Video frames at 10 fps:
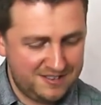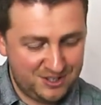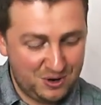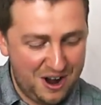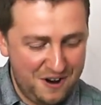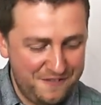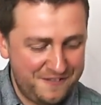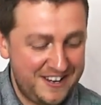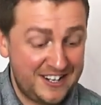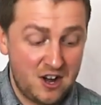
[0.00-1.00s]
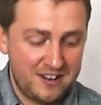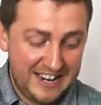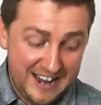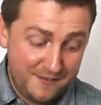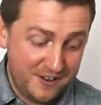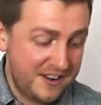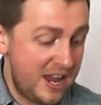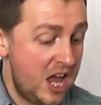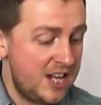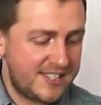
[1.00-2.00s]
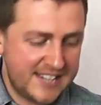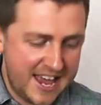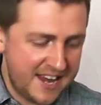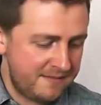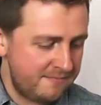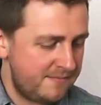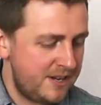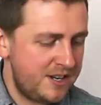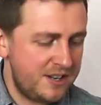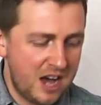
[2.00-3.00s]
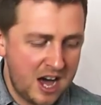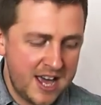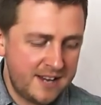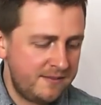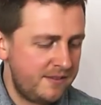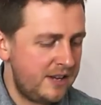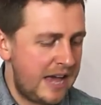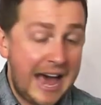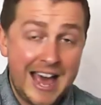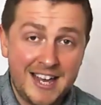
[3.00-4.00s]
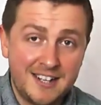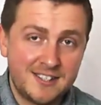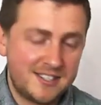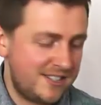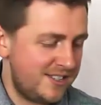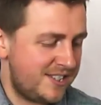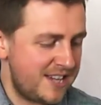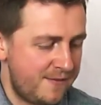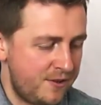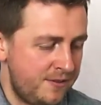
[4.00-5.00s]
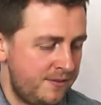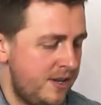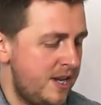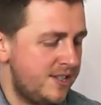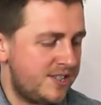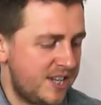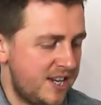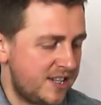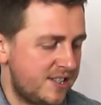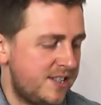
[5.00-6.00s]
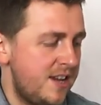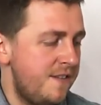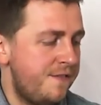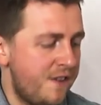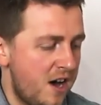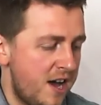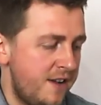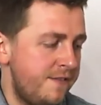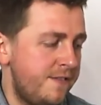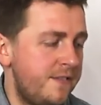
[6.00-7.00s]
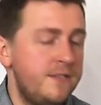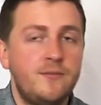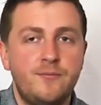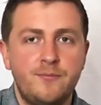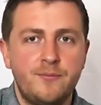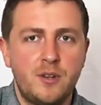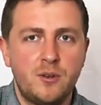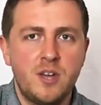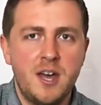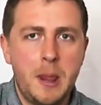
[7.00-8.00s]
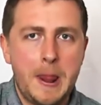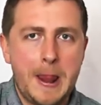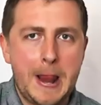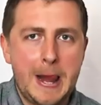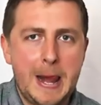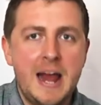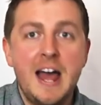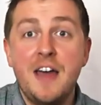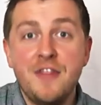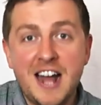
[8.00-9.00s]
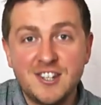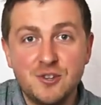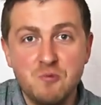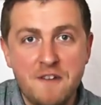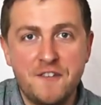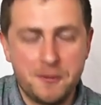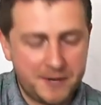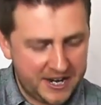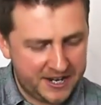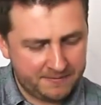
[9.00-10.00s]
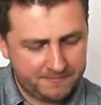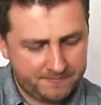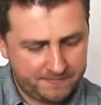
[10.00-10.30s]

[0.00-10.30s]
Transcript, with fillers: 12, 11, 10, 9, 8, 7, 6, 5. Okay, that's the riff at the beginning.